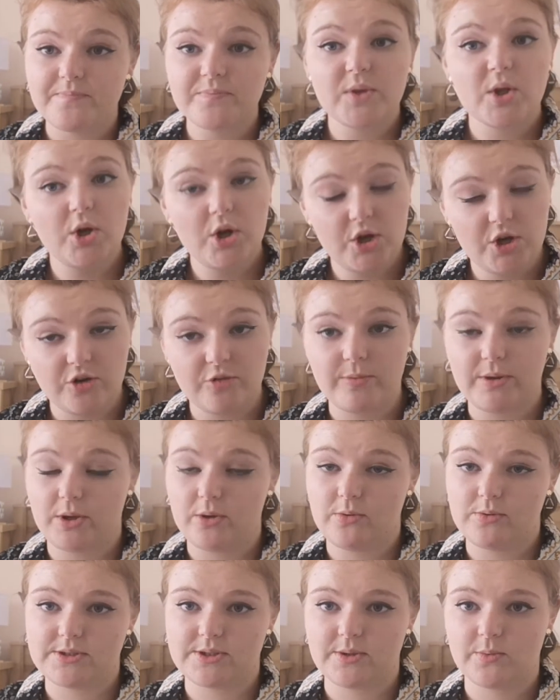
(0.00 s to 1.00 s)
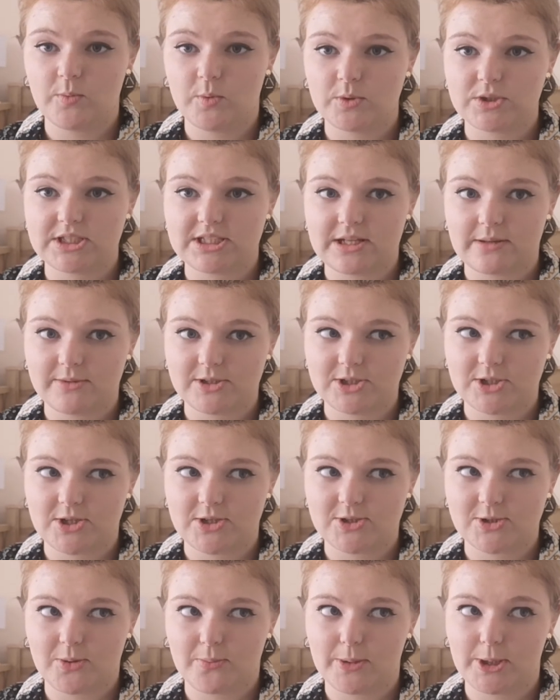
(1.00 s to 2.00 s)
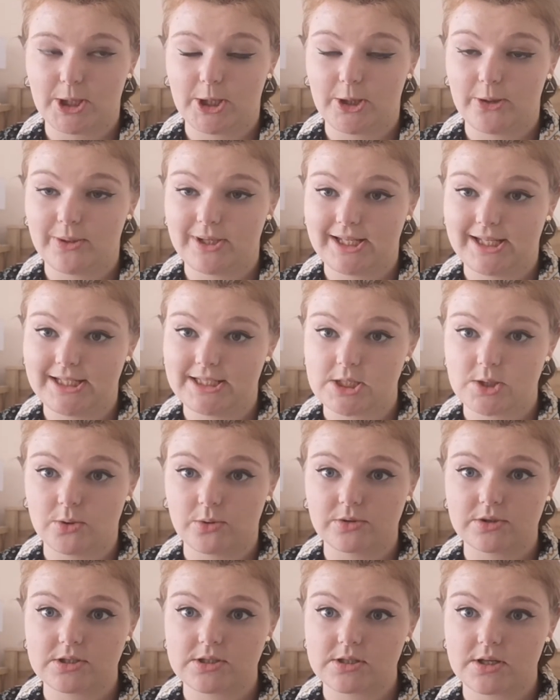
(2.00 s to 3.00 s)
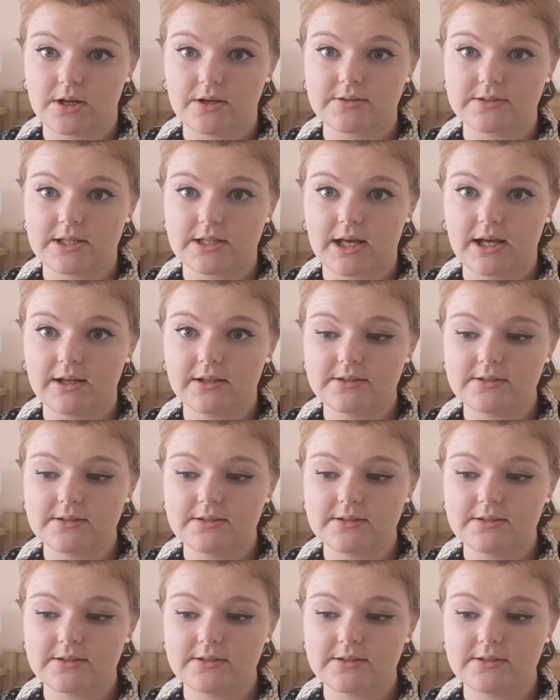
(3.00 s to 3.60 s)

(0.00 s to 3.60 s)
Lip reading: could have been causing water damage to the shop below, and he did not disclose that.